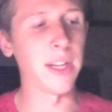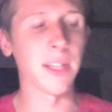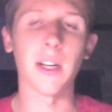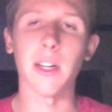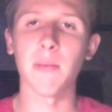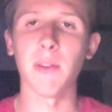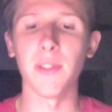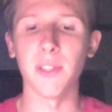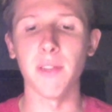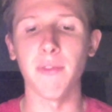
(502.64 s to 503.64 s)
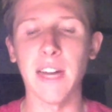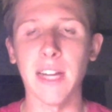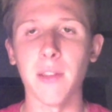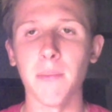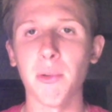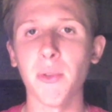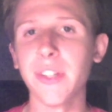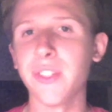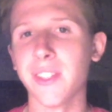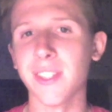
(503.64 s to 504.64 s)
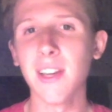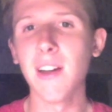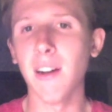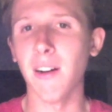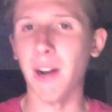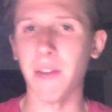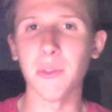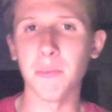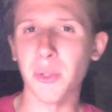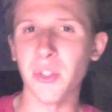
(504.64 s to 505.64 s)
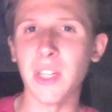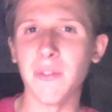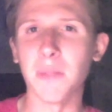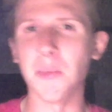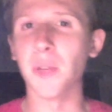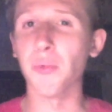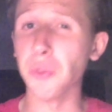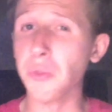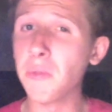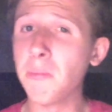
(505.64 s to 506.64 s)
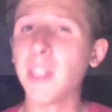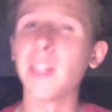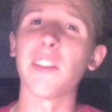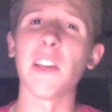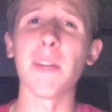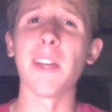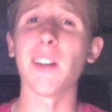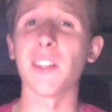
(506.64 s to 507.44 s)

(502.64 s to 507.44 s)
talks about is the fact that Parisians are often perceived as being rude because they may not